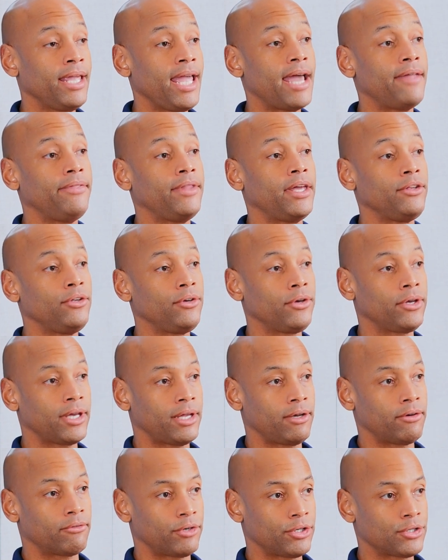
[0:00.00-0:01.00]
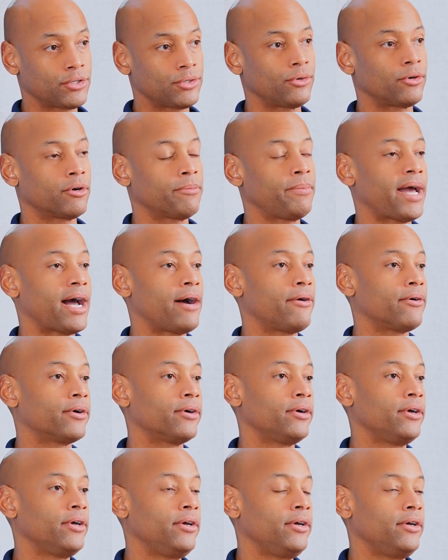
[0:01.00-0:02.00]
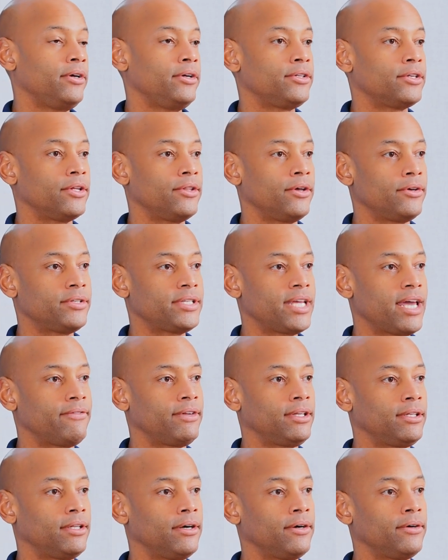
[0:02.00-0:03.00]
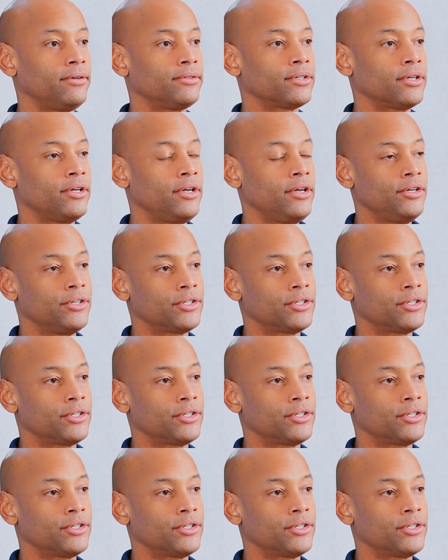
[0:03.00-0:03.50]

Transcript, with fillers: and then you can restore power to those heavy loads.